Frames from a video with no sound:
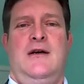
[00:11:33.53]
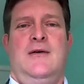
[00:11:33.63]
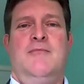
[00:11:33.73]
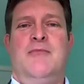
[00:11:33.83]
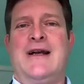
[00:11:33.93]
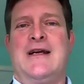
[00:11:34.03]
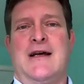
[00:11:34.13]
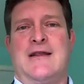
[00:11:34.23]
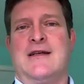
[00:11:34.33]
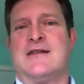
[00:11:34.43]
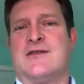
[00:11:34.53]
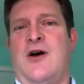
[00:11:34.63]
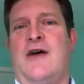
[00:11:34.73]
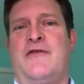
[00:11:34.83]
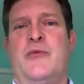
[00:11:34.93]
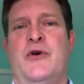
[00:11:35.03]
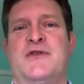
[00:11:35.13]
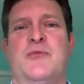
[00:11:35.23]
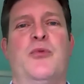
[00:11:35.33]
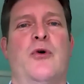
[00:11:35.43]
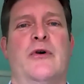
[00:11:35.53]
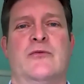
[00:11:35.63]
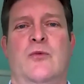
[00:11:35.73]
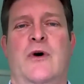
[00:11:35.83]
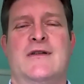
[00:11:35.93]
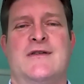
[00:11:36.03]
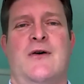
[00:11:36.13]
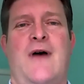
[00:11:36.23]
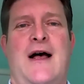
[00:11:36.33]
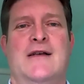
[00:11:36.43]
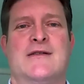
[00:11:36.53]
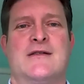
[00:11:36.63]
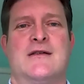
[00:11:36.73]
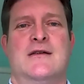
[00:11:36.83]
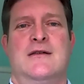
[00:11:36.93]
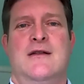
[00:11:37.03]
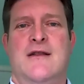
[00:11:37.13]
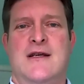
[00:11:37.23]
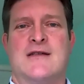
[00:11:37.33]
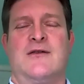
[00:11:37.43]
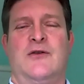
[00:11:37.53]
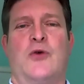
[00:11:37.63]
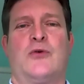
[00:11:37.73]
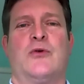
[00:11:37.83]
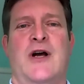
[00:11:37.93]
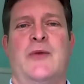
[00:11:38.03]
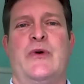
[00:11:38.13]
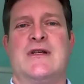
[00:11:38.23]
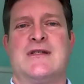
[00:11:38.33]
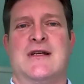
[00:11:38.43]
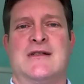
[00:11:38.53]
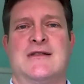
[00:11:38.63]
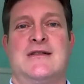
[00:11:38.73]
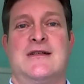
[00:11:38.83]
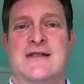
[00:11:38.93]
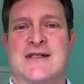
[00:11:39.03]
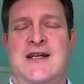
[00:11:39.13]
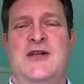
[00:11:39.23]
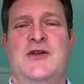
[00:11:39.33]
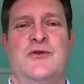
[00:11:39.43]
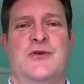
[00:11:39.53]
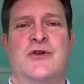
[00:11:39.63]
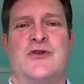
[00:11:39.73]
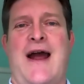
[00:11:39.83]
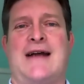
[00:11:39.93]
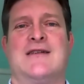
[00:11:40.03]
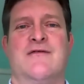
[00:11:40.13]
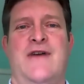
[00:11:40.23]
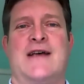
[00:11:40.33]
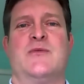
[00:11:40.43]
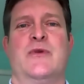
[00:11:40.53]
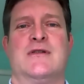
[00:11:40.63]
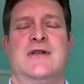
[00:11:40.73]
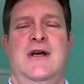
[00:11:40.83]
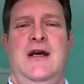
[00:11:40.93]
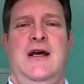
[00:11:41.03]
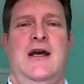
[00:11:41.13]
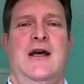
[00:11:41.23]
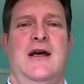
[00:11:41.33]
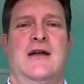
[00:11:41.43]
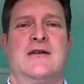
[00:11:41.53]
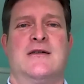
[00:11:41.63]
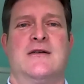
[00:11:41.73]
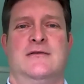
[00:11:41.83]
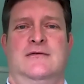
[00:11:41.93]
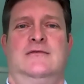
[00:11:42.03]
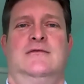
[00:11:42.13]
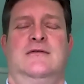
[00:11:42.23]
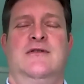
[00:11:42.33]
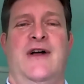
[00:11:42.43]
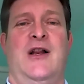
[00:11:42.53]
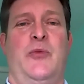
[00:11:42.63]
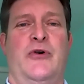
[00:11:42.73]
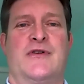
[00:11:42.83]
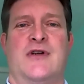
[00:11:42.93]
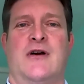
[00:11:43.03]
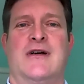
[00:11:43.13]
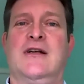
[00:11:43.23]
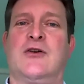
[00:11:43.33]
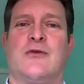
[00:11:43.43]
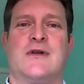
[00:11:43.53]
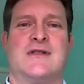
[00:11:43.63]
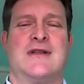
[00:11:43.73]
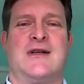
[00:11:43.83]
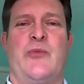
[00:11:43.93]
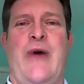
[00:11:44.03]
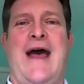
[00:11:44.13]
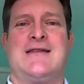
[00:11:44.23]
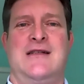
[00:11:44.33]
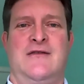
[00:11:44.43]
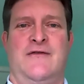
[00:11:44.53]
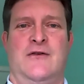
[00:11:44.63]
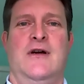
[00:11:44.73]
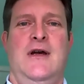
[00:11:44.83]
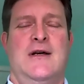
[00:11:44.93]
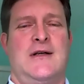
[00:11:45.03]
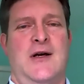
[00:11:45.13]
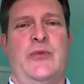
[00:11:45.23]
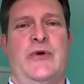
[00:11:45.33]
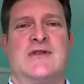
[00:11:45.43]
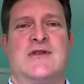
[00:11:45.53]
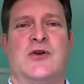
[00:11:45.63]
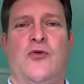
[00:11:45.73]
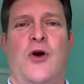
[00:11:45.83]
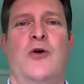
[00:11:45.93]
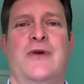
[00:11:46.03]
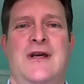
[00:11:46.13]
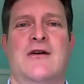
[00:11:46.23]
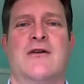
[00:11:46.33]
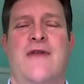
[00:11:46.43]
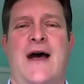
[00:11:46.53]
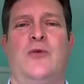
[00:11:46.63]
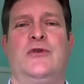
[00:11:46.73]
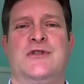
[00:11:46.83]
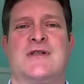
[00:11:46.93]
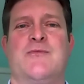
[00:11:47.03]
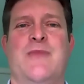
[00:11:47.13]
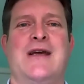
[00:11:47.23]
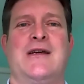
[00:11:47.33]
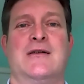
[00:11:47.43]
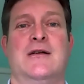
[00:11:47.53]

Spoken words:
Money, I think, is often the most important one. So as these local companies can continue to attract investment and developers are increasing the capacity for companies to grow here, that will just make it